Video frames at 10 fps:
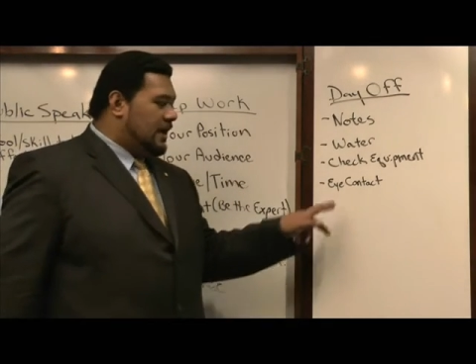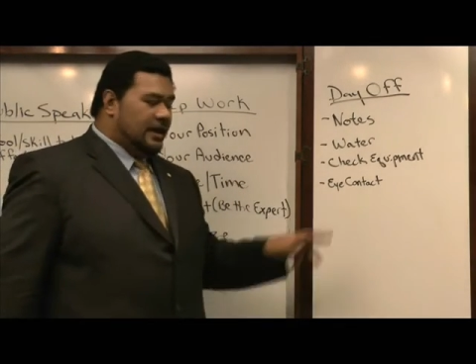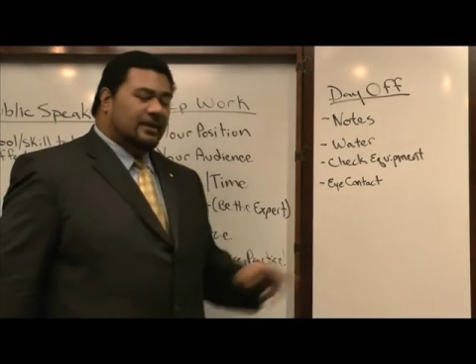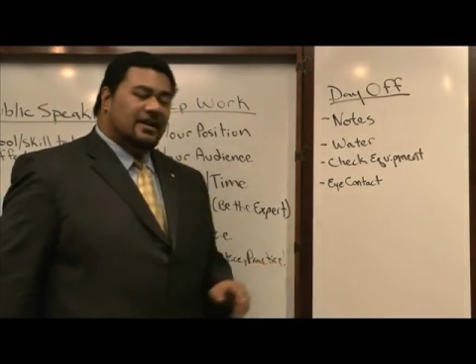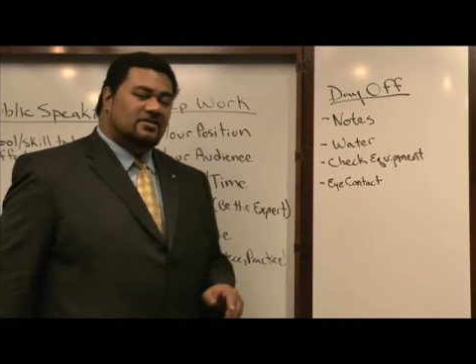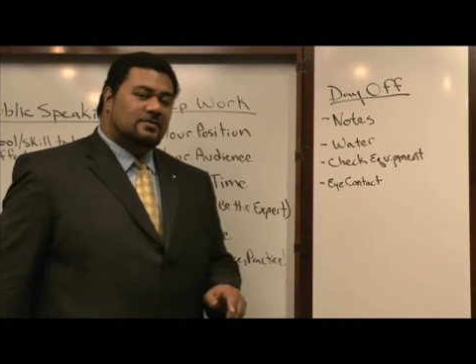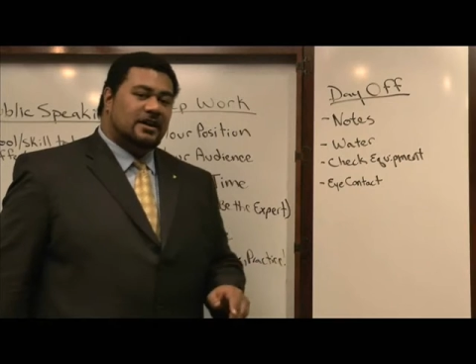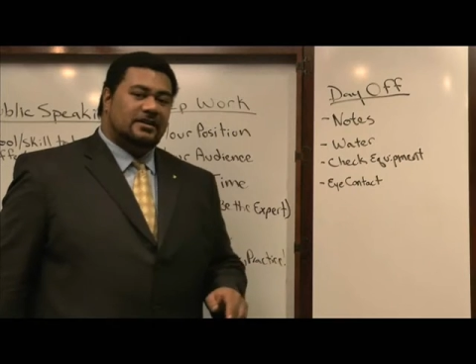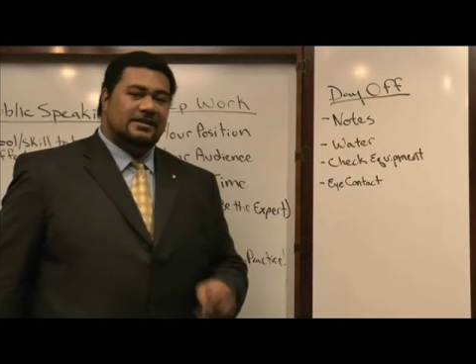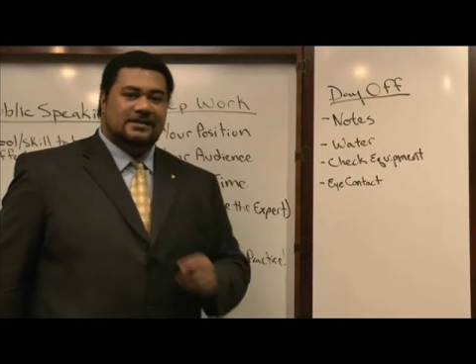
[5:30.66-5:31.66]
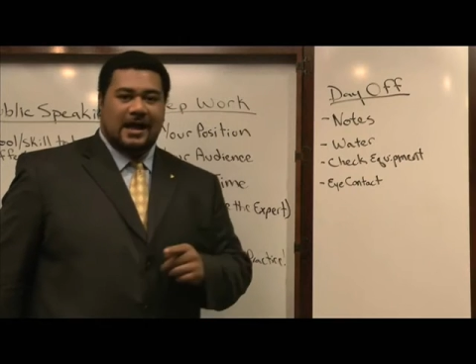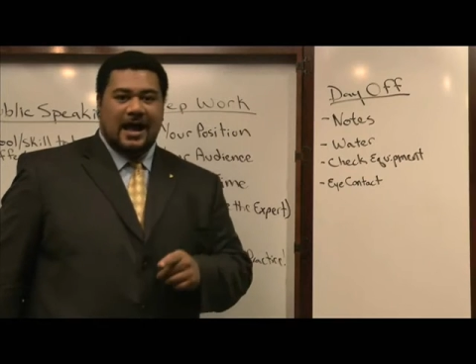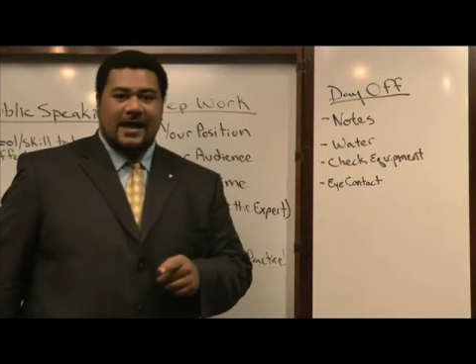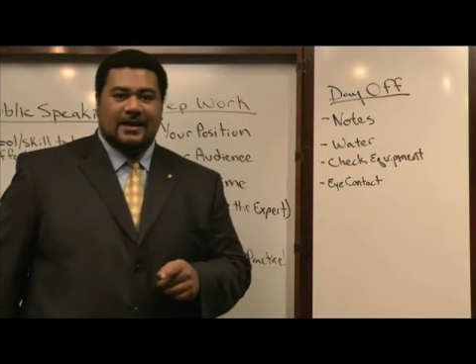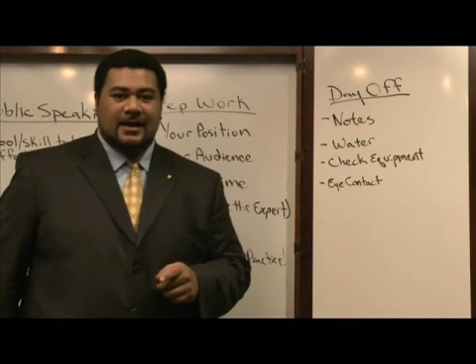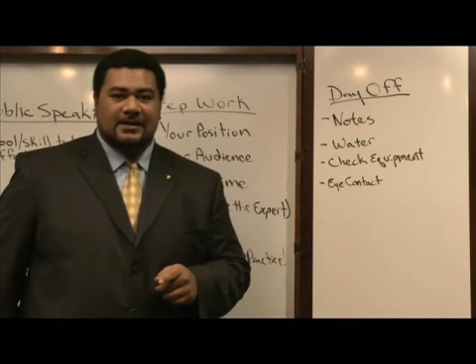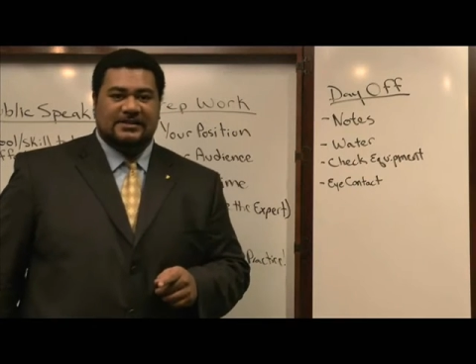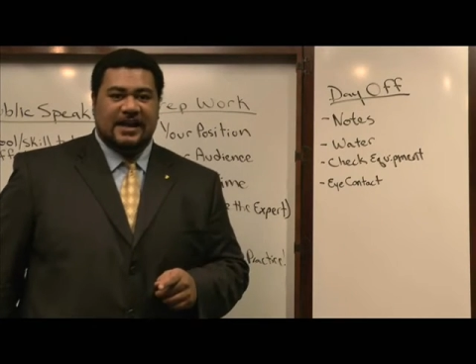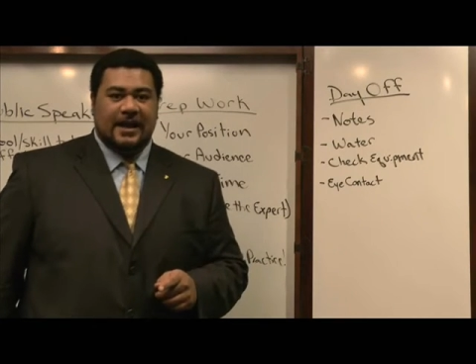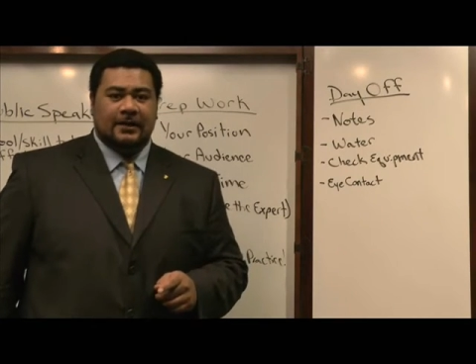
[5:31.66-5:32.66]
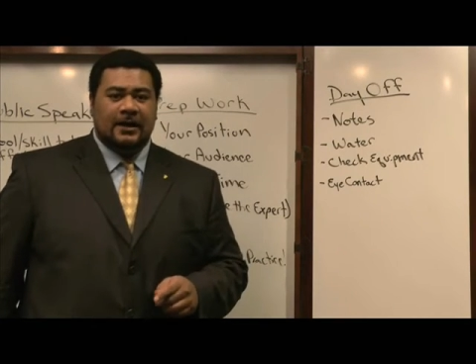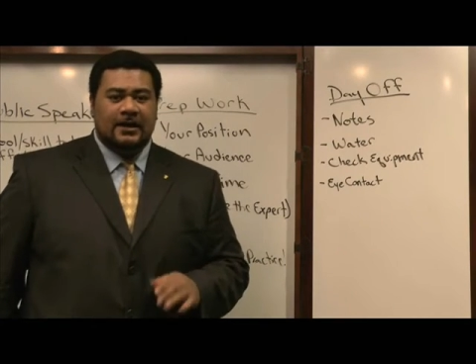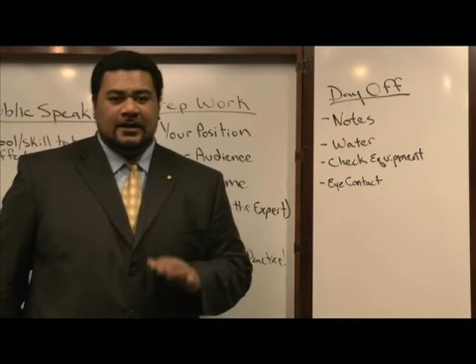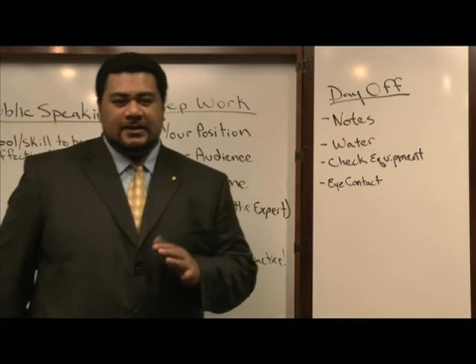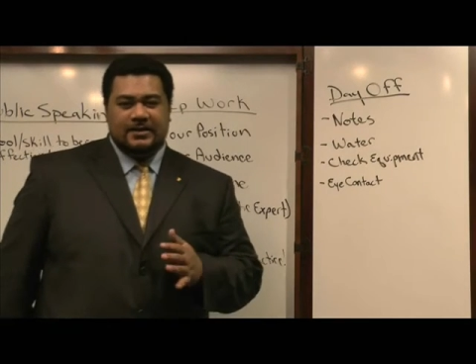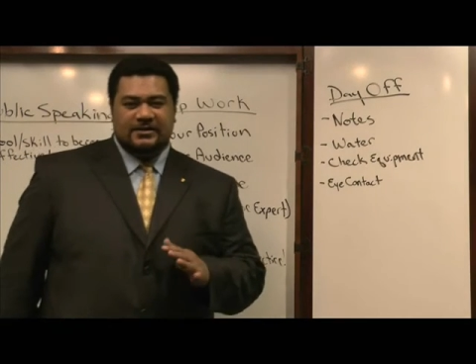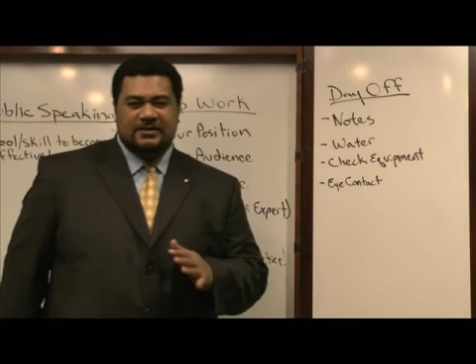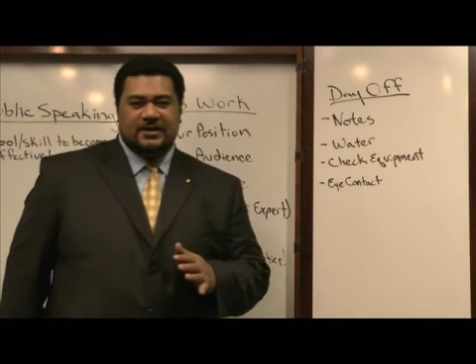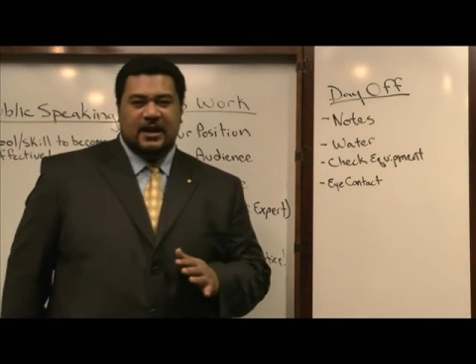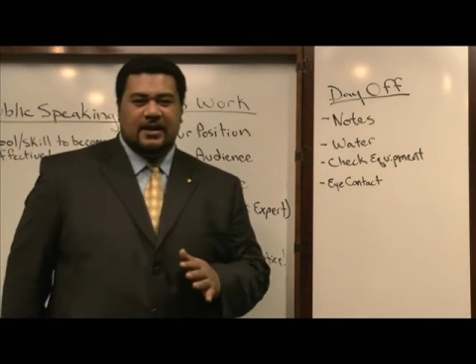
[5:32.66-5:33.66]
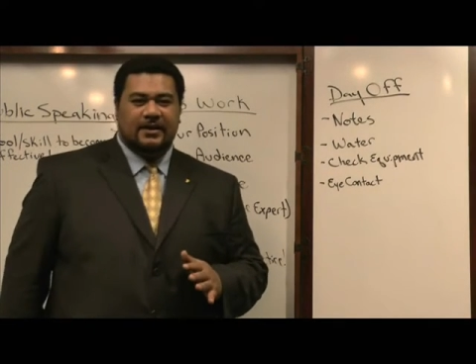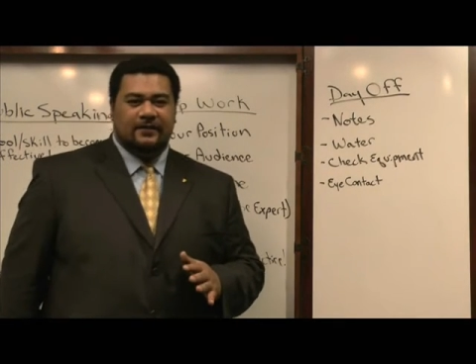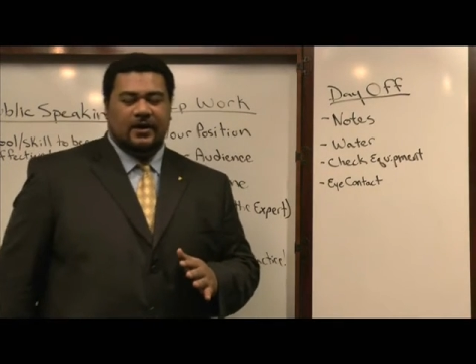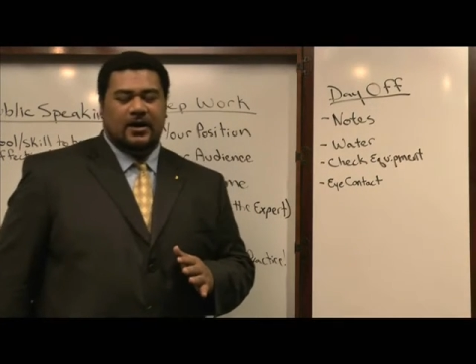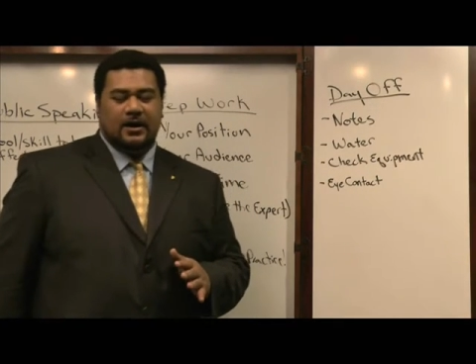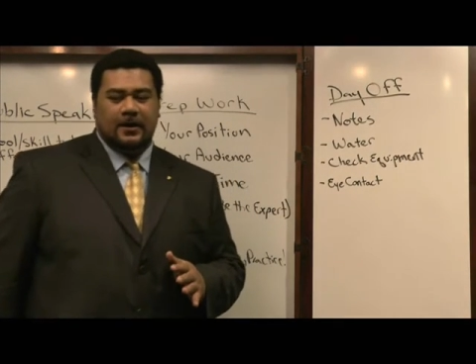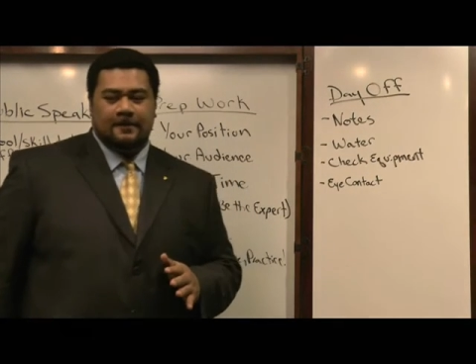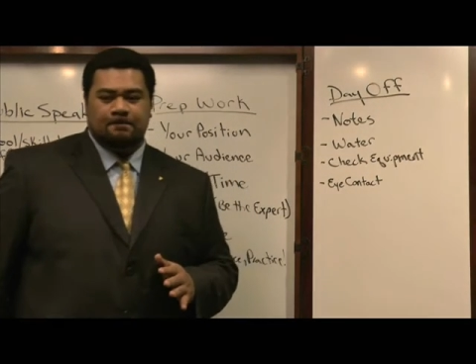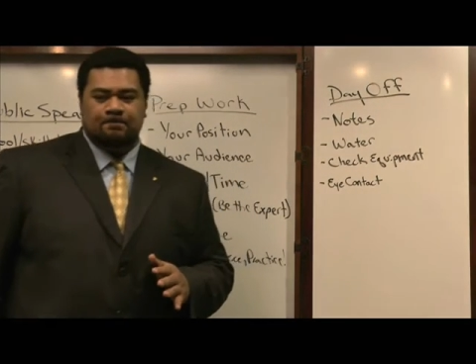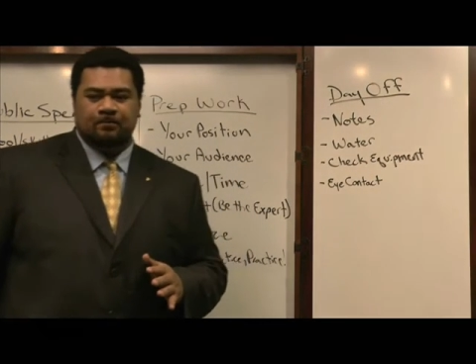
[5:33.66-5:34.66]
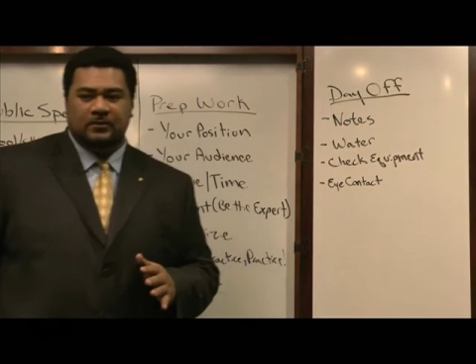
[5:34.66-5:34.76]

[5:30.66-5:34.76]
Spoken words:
And last but not least, eye contact. Now, this is kind of